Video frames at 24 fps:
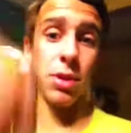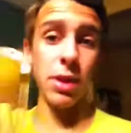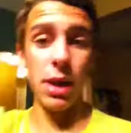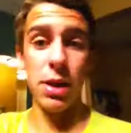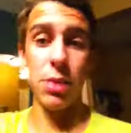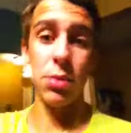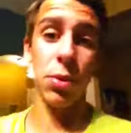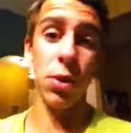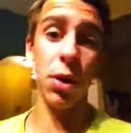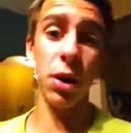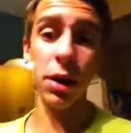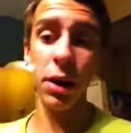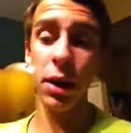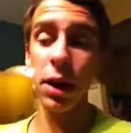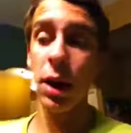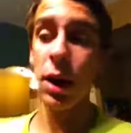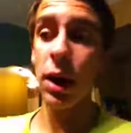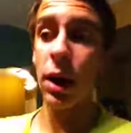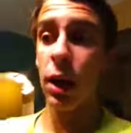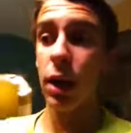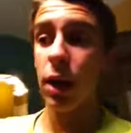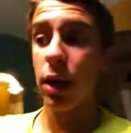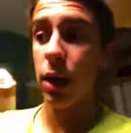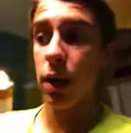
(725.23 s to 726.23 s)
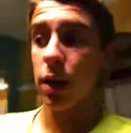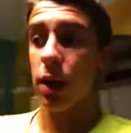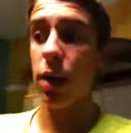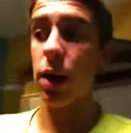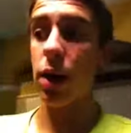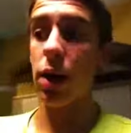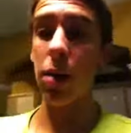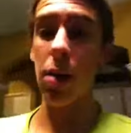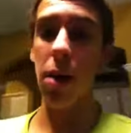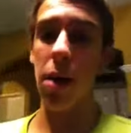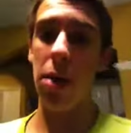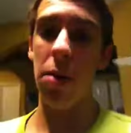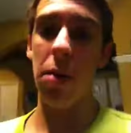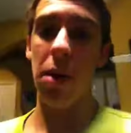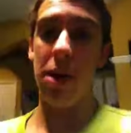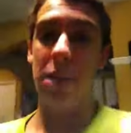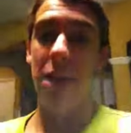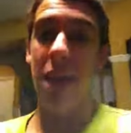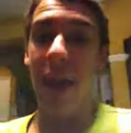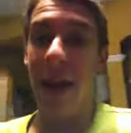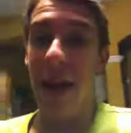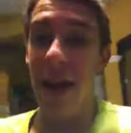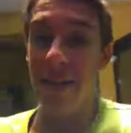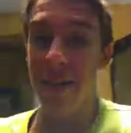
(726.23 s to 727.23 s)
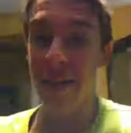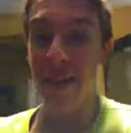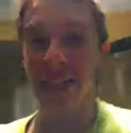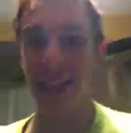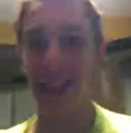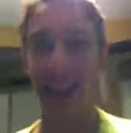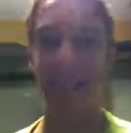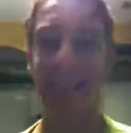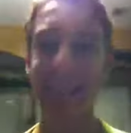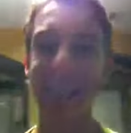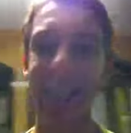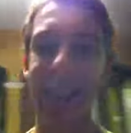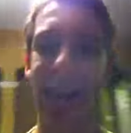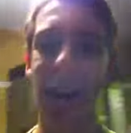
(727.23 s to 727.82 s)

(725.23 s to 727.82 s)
you guys want. Otherwise, I'm gonna have to